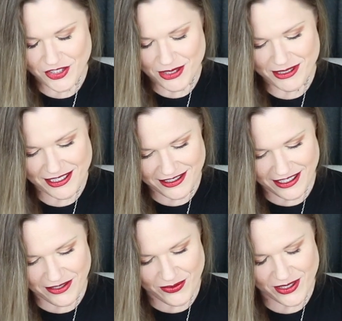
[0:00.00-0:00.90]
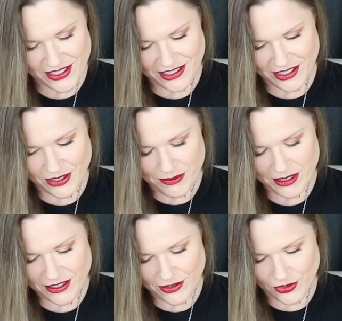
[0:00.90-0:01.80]
Show me this Knight of Wands and the Three of
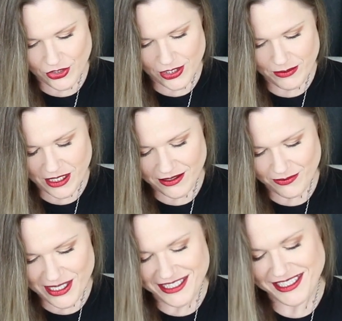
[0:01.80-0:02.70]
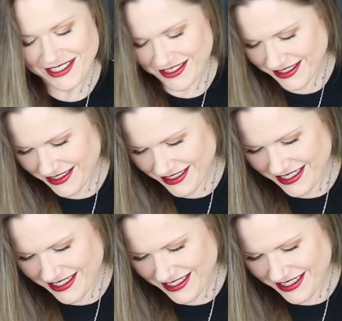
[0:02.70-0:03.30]
Pentacles. Show me. Weaknesses.